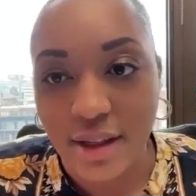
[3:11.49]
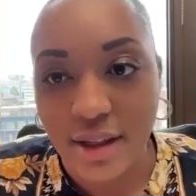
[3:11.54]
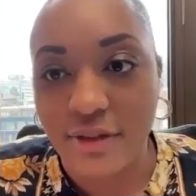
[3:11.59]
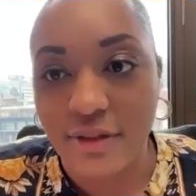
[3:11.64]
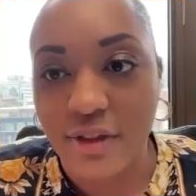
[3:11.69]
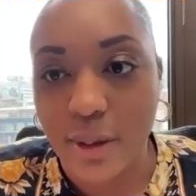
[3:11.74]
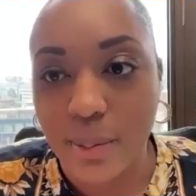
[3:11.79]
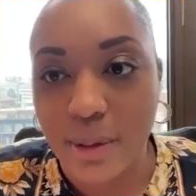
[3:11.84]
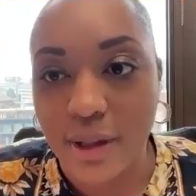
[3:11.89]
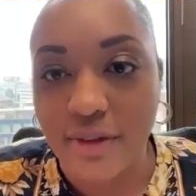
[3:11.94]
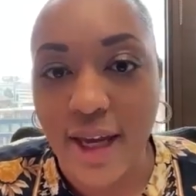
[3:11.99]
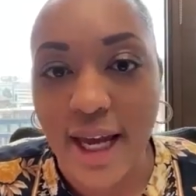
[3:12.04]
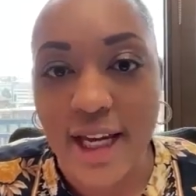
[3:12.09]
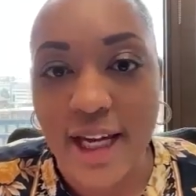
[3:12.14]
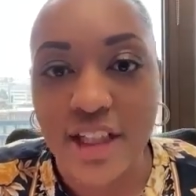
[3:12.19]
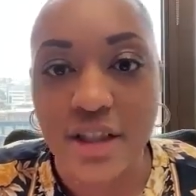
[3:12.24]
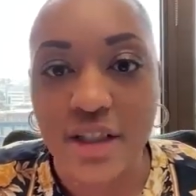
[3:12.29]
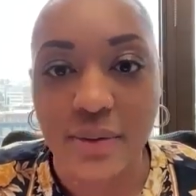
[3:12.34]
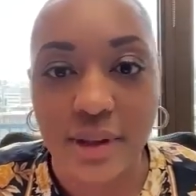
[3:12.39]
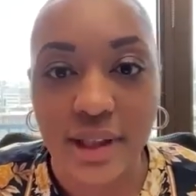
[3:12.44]
affirmative
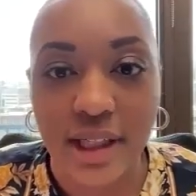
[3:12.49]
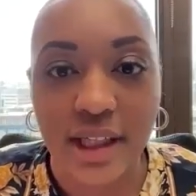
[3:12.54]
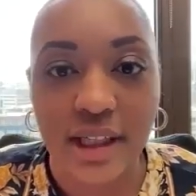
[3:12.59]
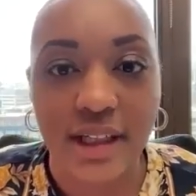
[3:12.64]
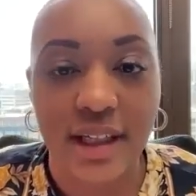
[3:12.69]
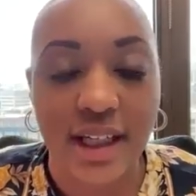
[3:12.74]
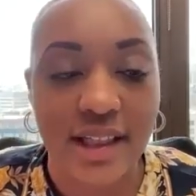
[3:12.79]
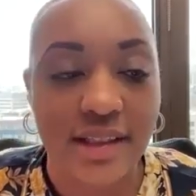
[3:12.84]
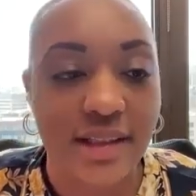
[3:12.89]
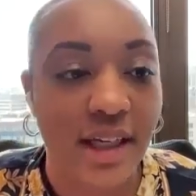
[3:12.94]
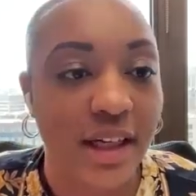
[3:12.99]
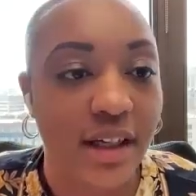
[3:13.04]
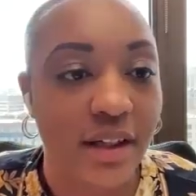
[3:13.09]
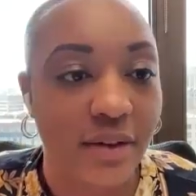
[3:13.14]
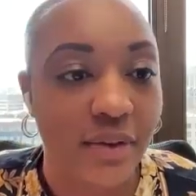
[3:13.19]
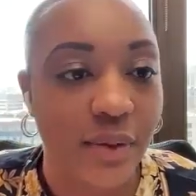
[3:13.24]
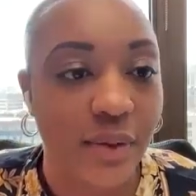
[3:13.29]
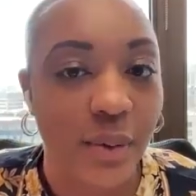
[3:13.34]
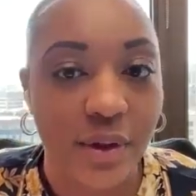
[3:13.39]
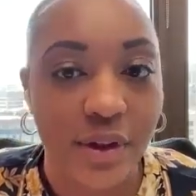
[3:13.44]
action related executive
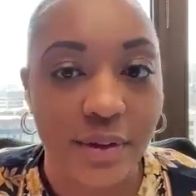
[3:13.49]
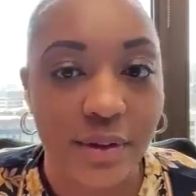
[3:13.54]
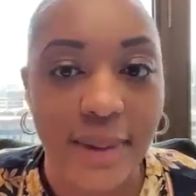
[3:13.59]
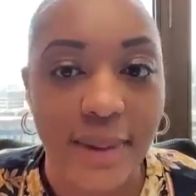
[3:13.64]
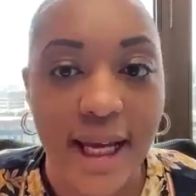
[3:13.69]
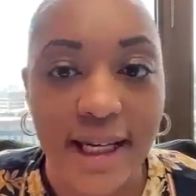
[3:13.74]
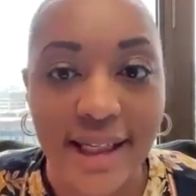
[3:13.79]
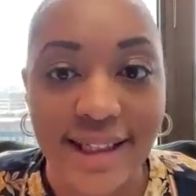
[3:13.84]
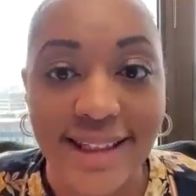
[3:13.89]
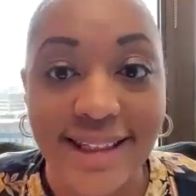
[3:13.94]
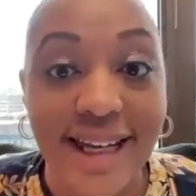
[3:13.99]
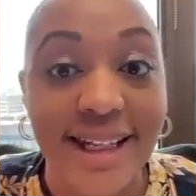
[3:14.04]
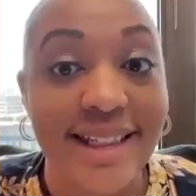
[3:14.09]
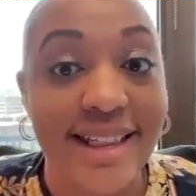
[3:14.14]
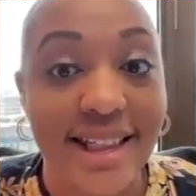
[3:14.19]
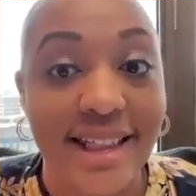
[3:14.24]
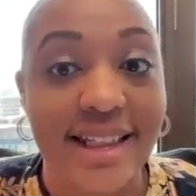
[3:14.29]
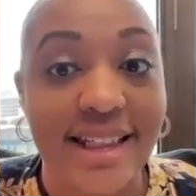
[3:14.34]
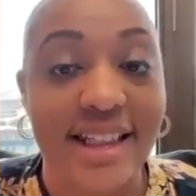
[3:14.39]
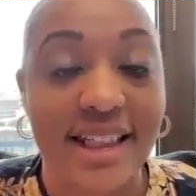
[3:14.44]
order back in
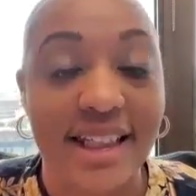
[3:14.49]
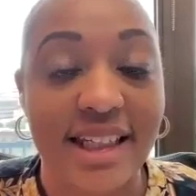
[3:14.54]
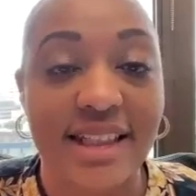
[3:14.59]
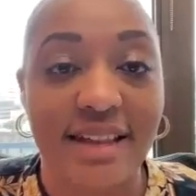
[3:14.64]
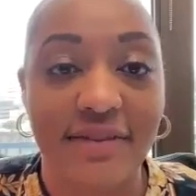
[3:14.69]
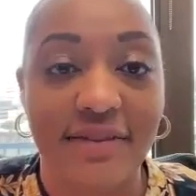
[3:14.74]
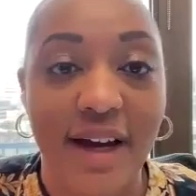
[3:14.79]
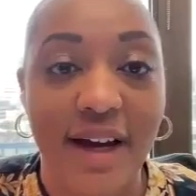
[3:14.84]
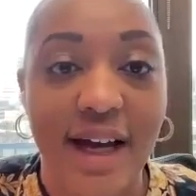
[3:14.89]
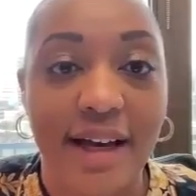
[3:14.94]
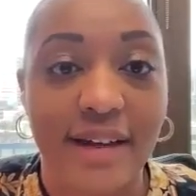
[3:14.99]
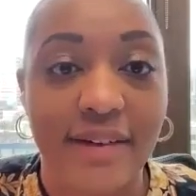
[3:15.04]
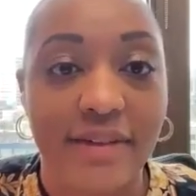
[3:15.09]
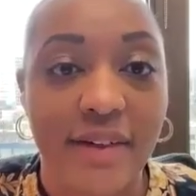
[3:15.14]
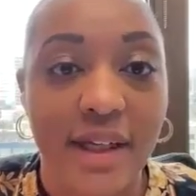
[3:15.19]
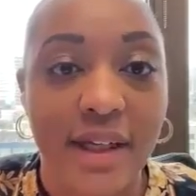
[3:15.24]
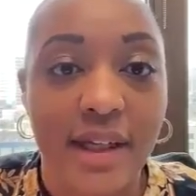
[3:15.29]
1965.